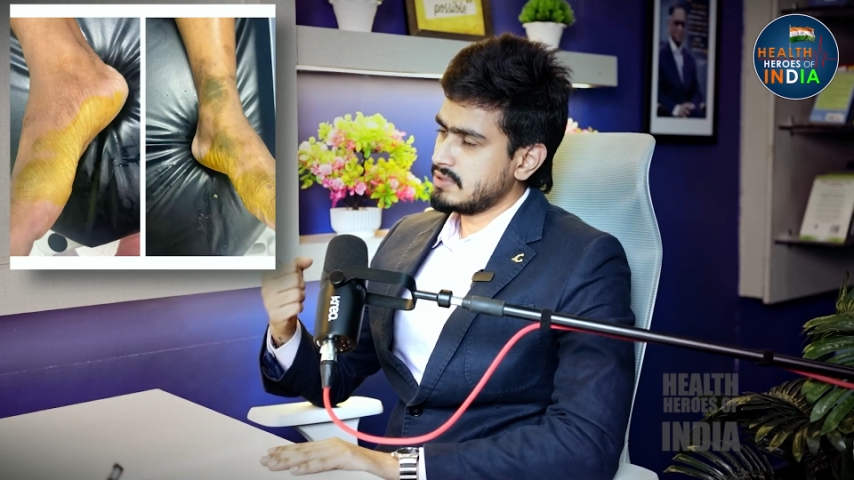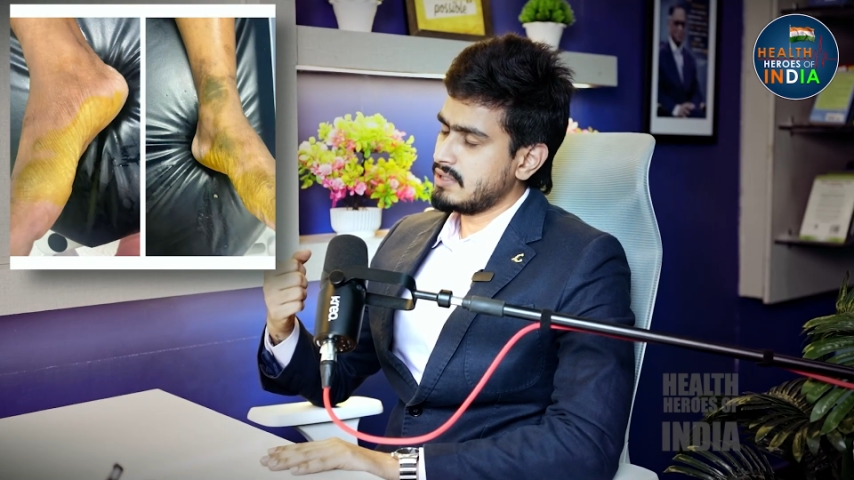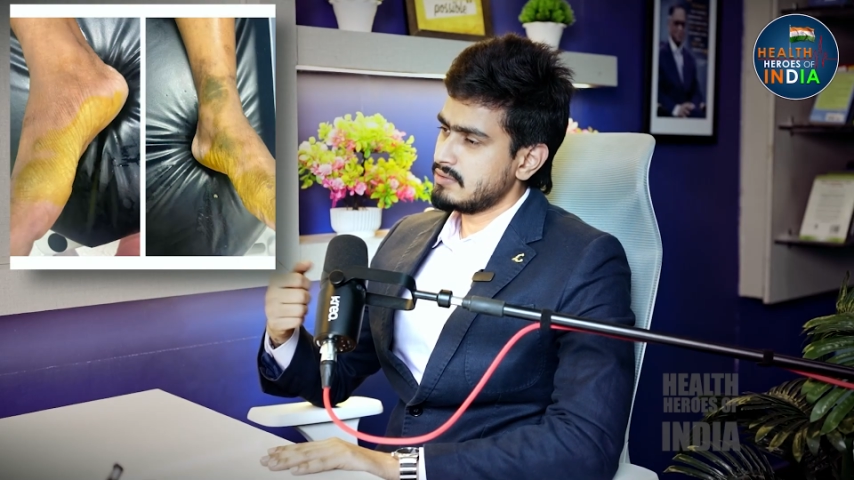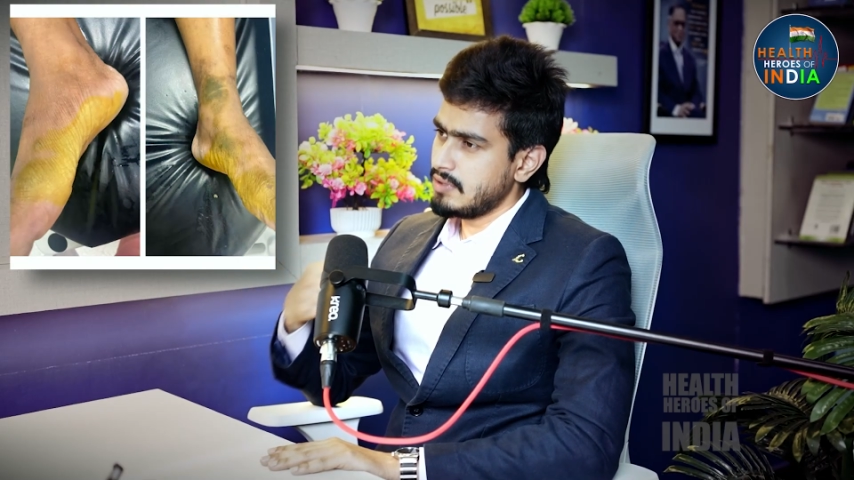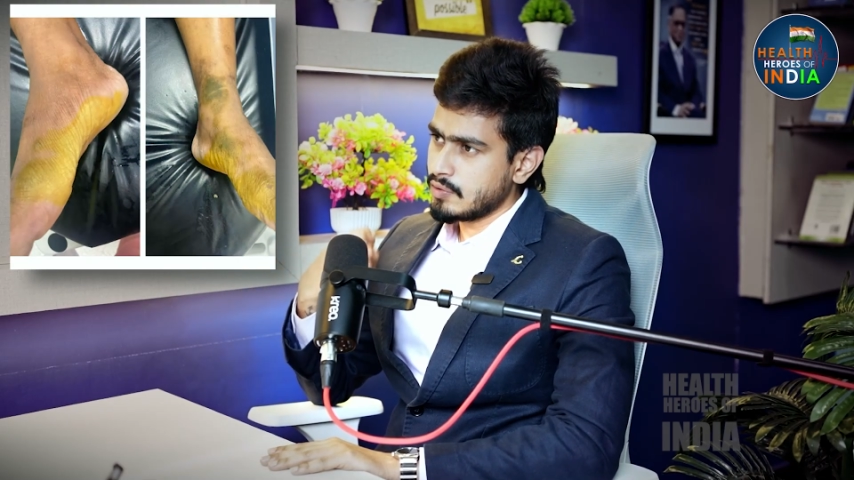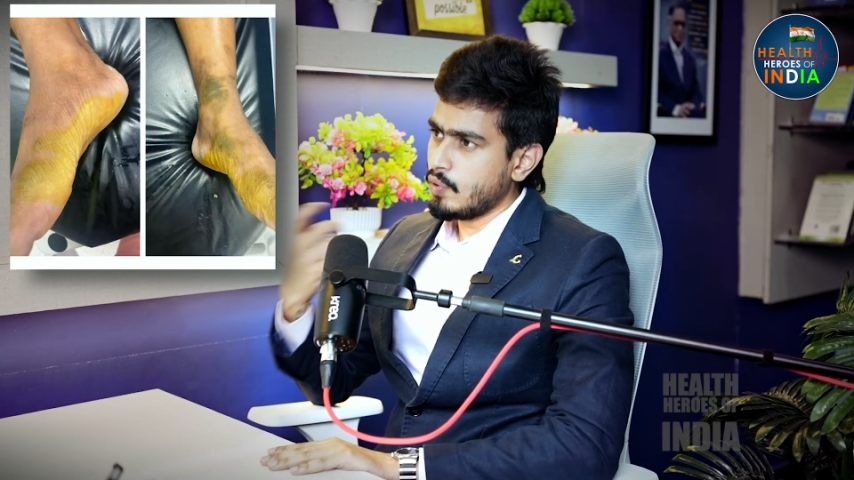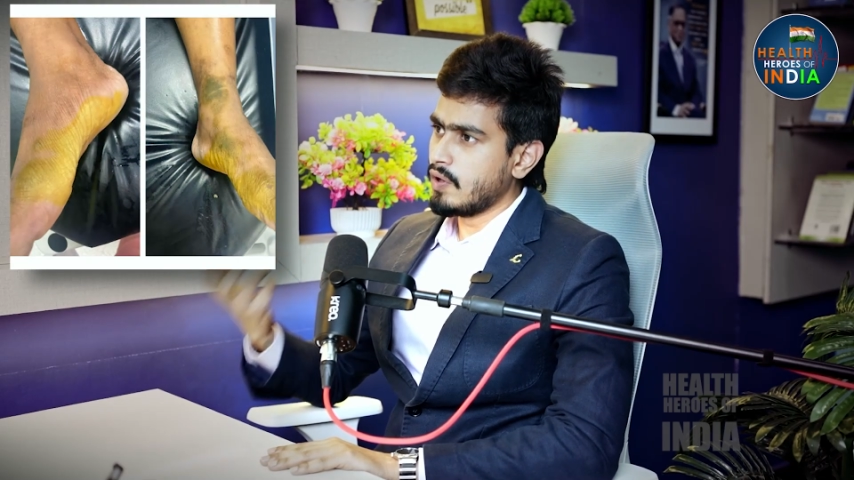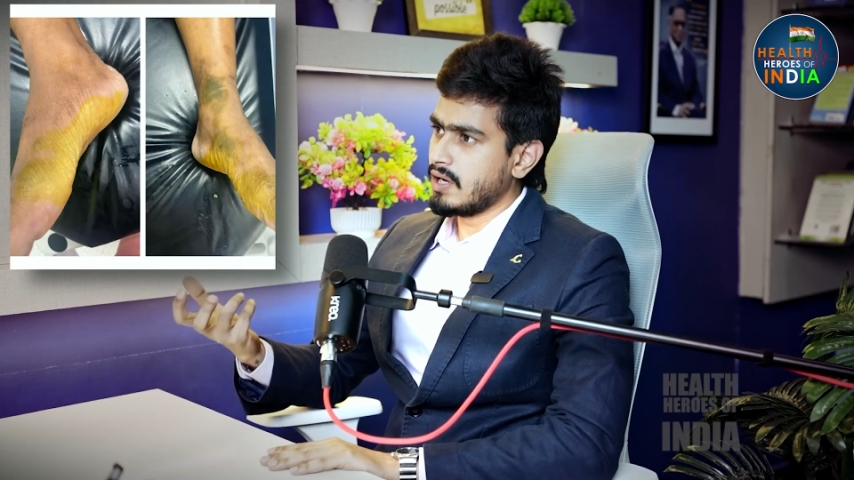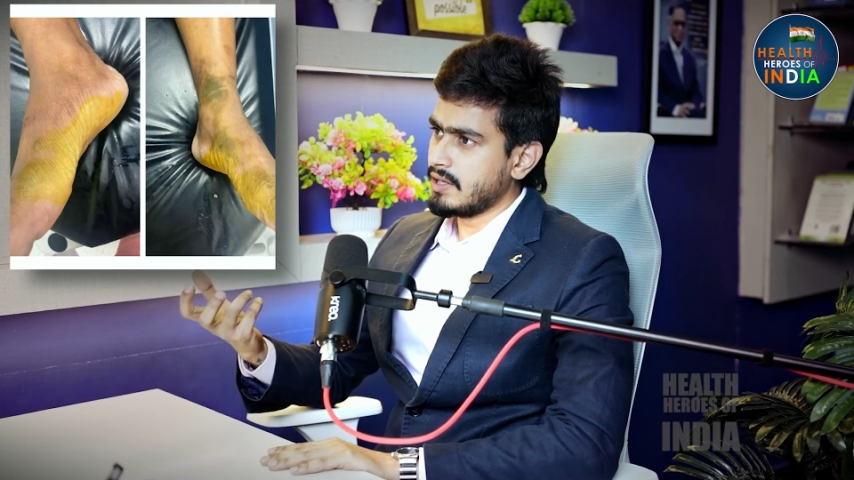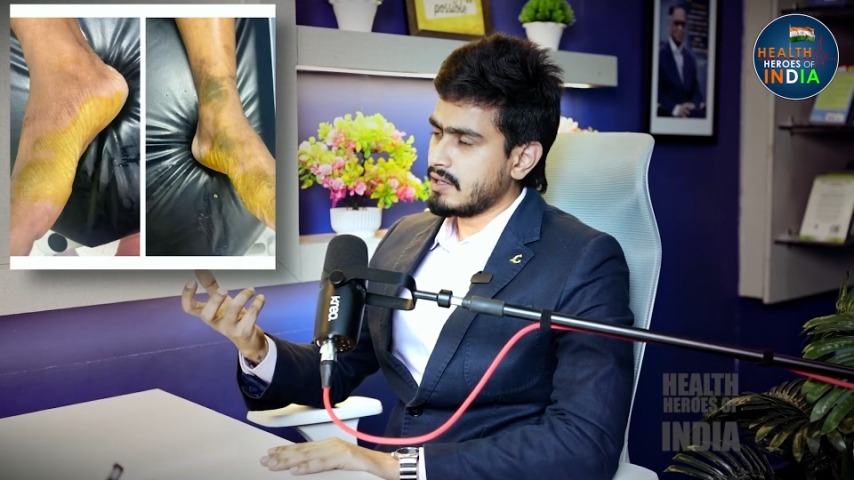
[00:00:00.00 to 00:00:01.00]
get
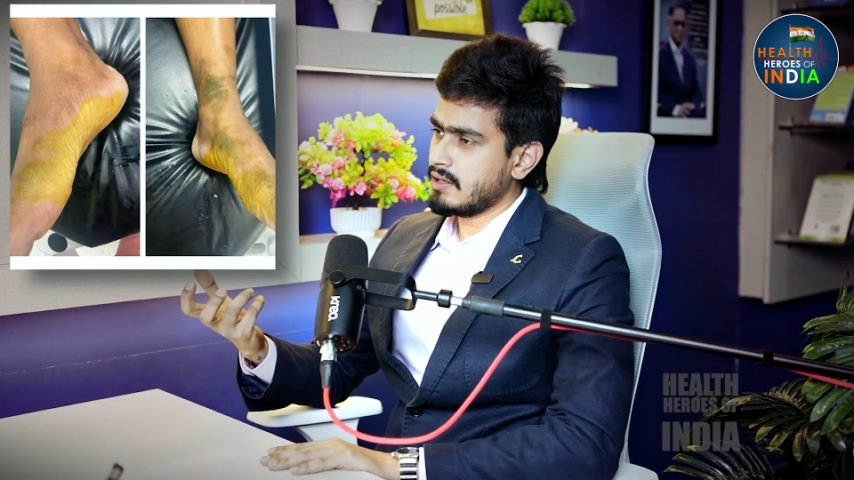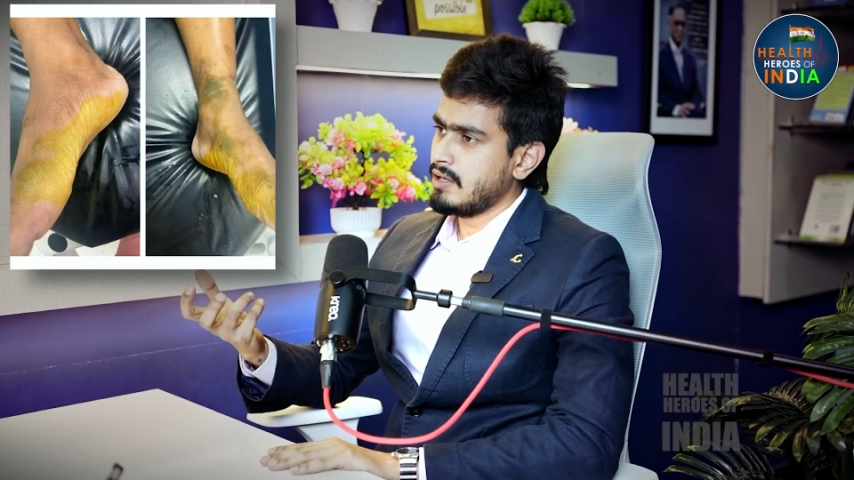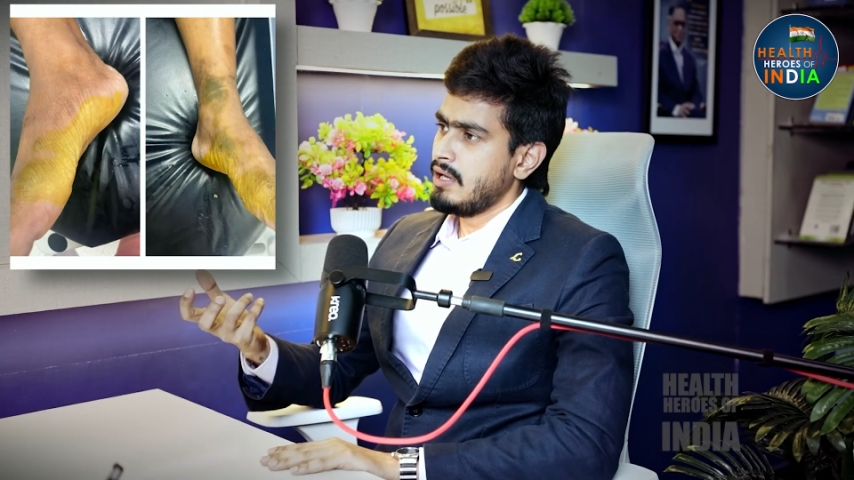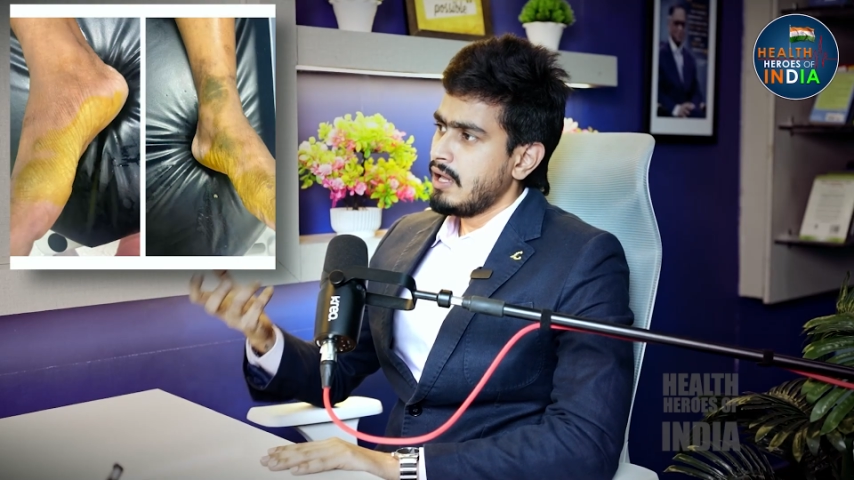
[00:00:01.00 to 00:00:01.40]
coagulated.